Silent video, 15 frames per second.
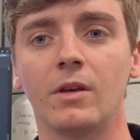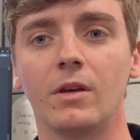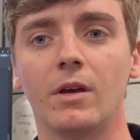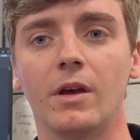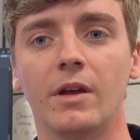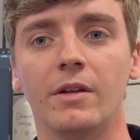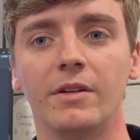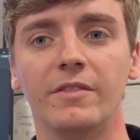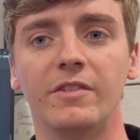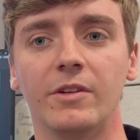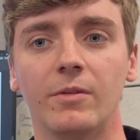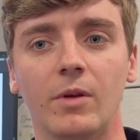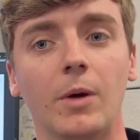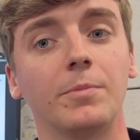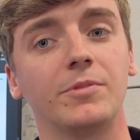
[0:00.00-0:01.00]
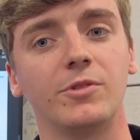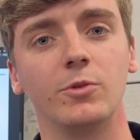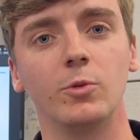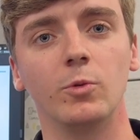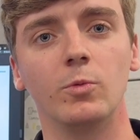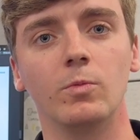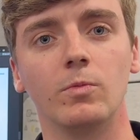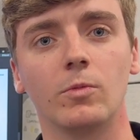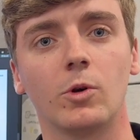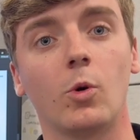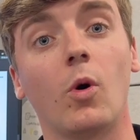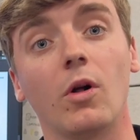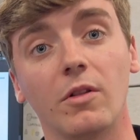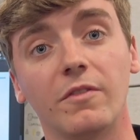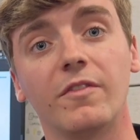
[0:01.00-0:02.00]
and even up to
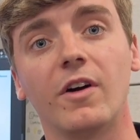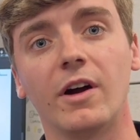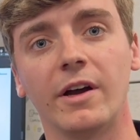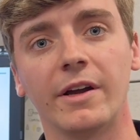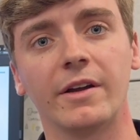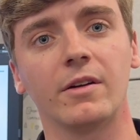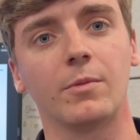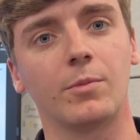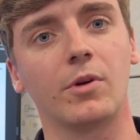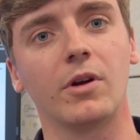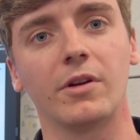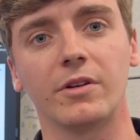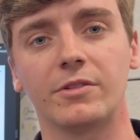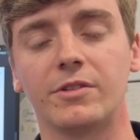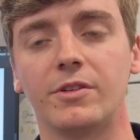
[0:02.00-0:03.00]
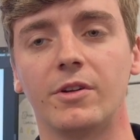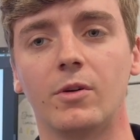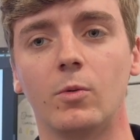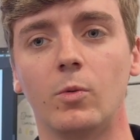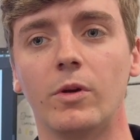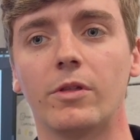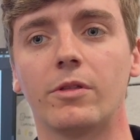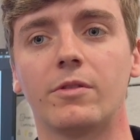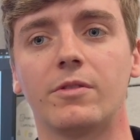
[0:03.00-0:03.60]
qualifying a product, with